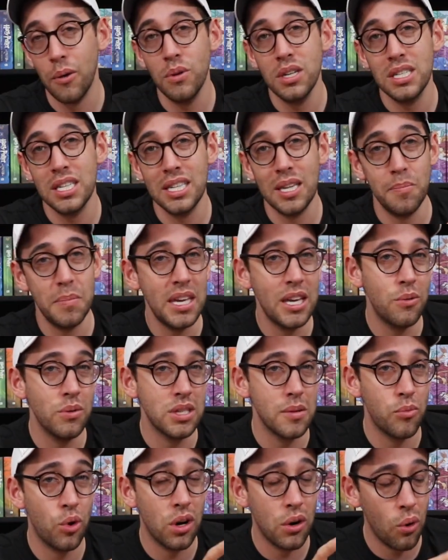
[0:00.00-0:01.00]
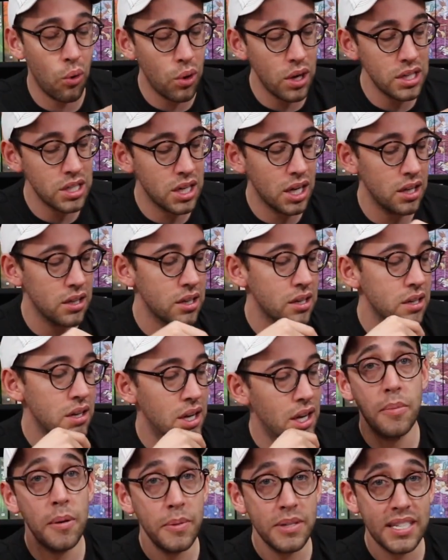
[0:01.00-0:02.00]
I wish that the beak was a more orange color,
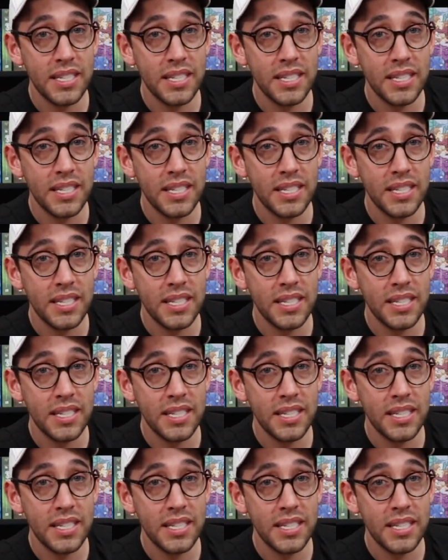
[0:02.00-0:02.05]
but